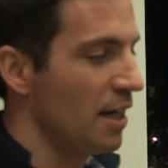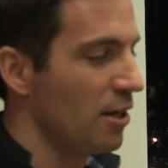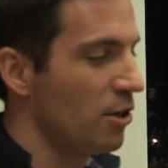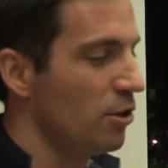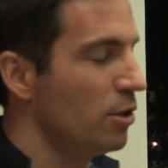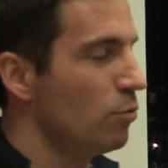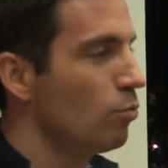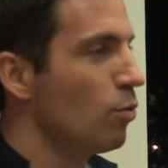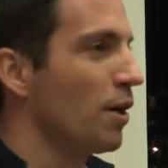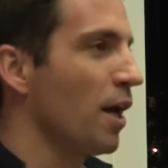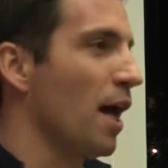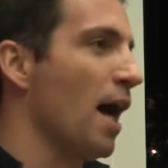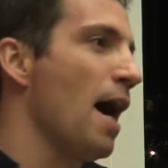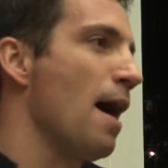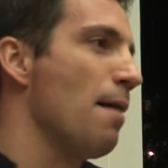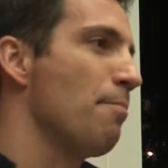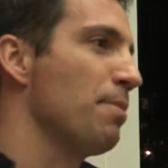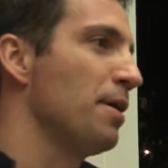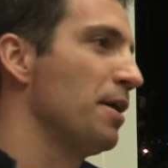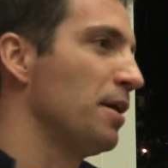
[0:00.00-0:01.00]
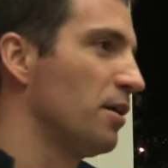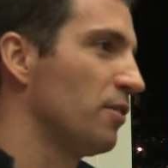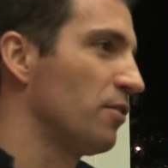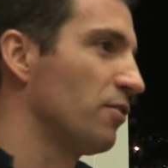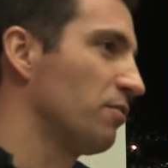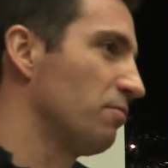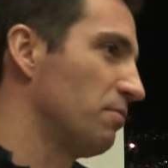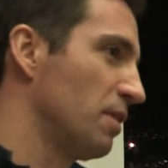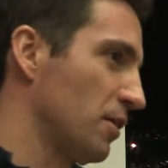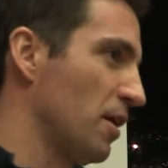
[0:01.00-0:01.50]
heard what
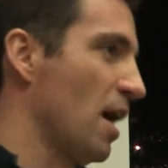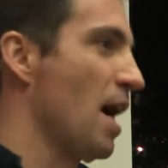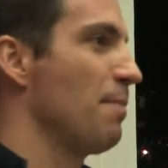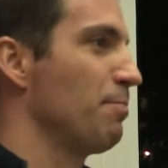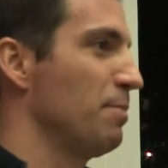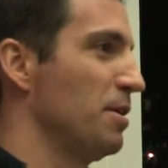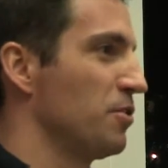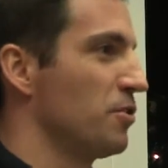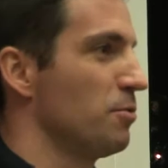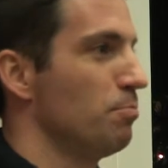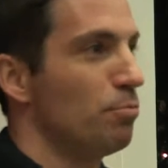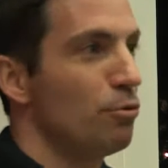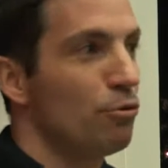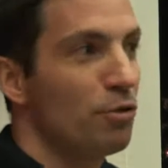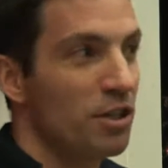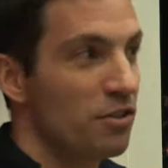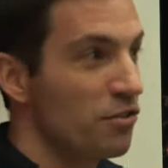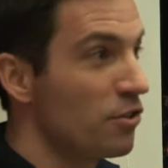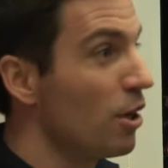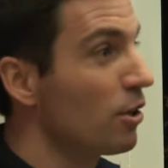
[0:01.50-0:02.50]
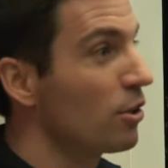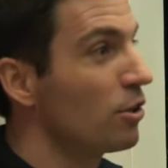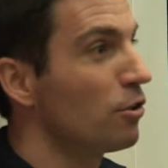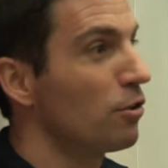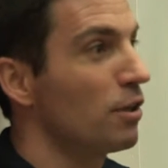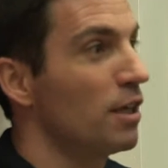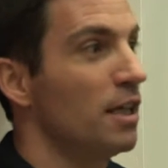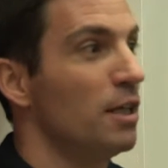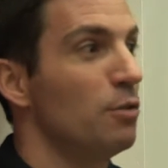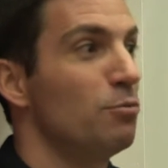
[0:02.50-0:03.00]
happiness, that happiness is important, is not
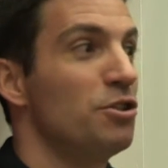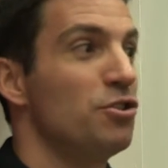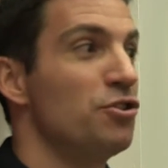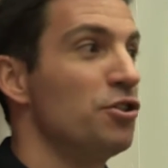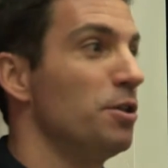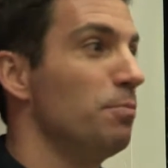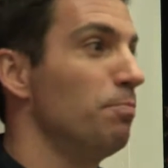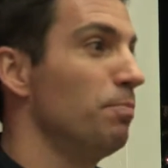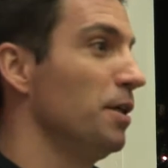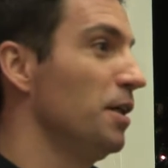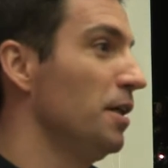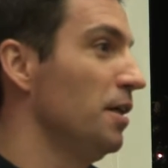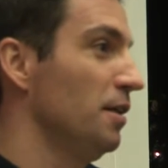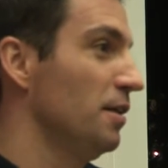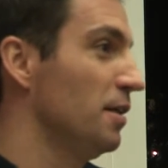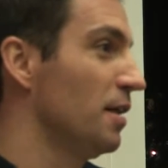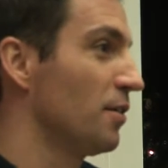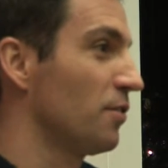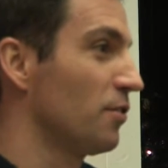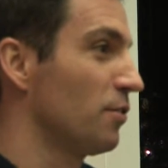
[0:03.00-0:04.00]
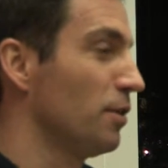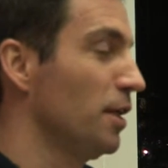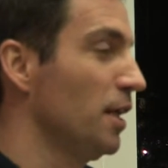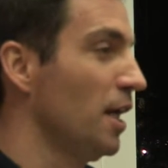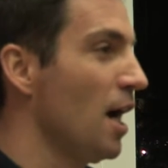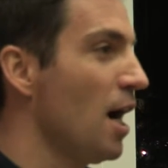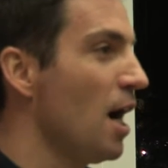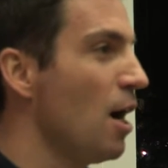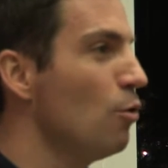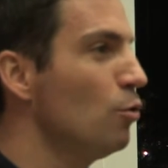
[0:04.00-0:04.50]
correlated with GDP, and that's great.
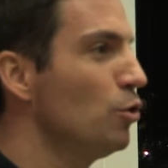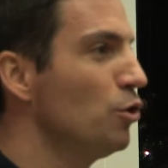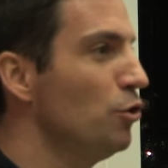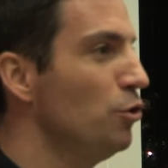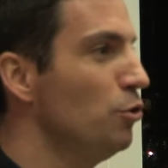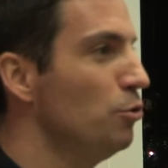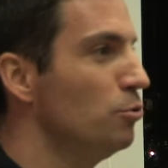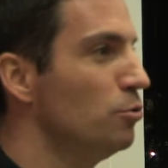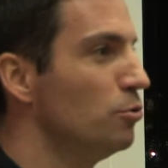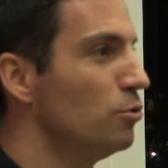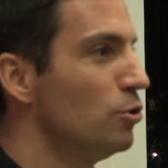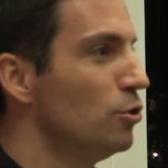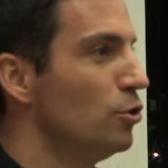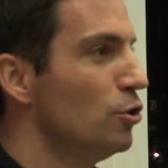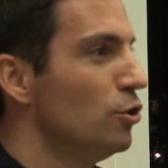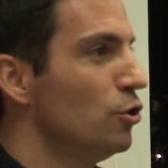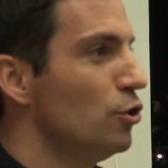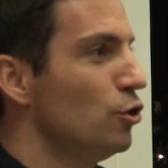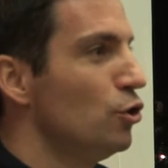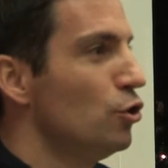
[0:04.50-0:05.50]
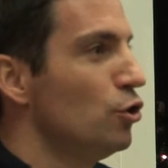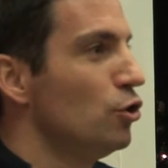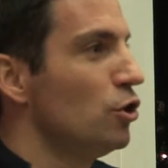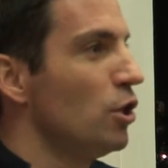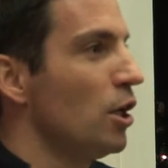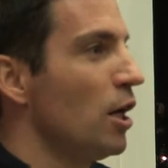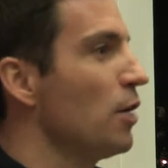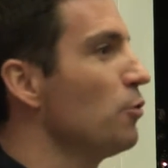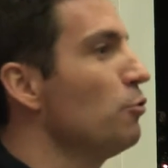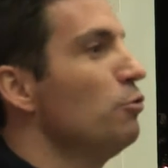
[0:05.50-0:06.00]
How do you
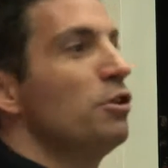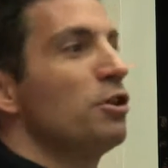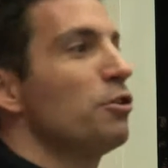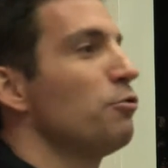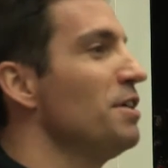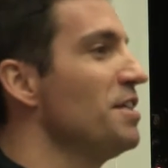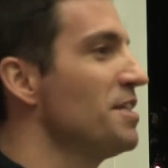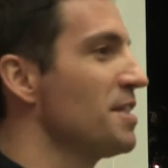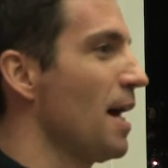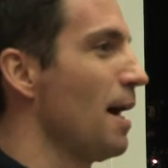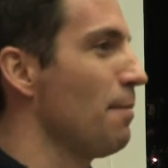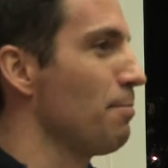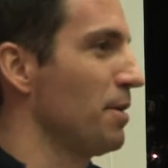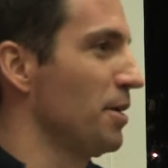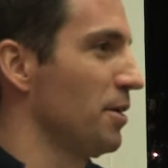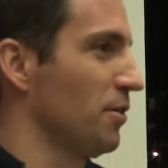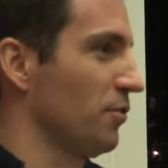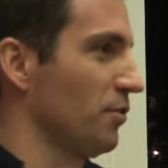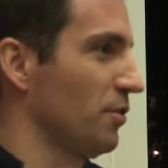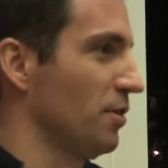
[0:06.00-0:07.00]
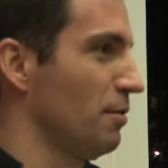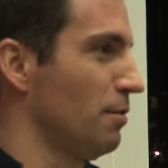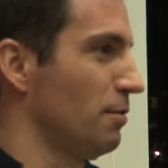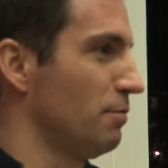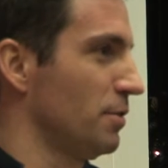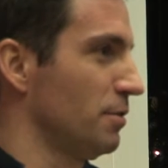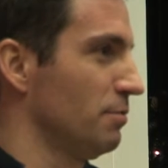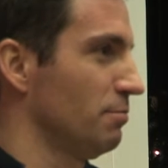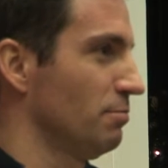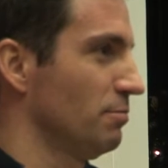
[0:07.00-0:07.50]
increase happiness?
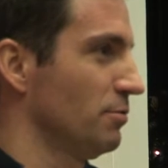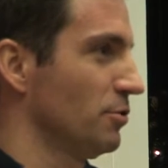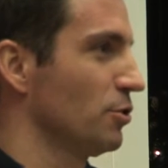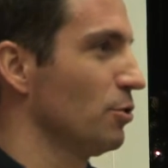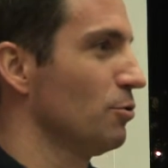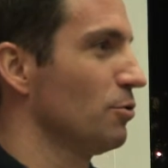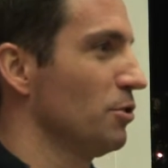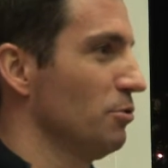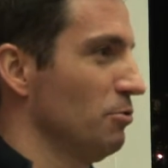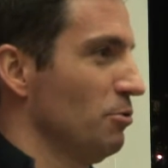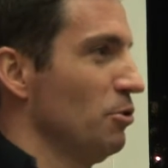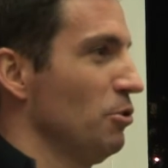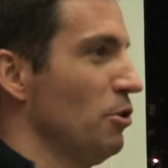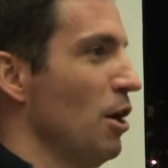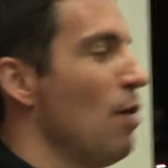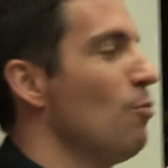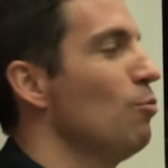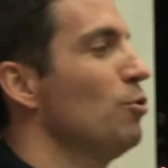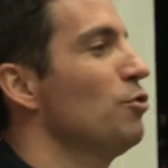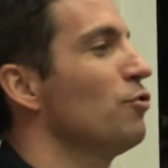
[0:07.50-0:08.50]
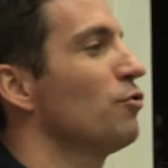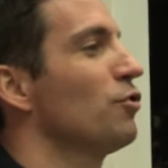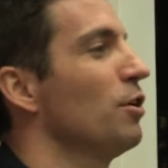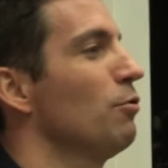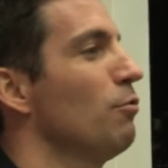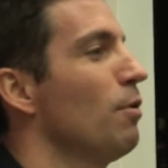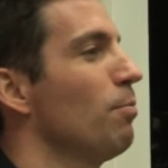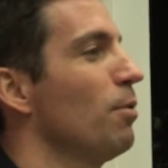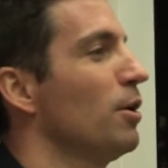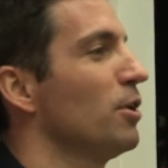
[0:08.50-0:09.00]
So how would you say
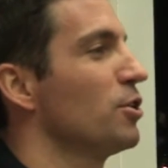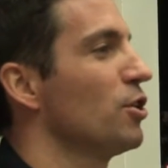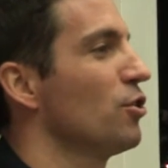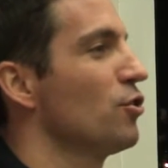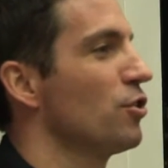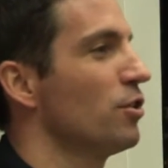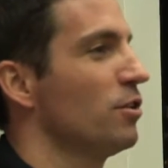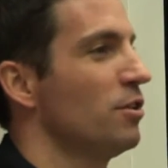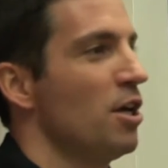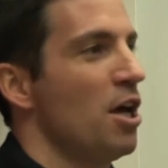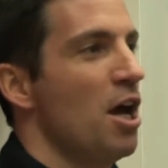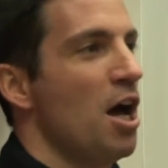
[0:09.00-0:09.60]
to a politician,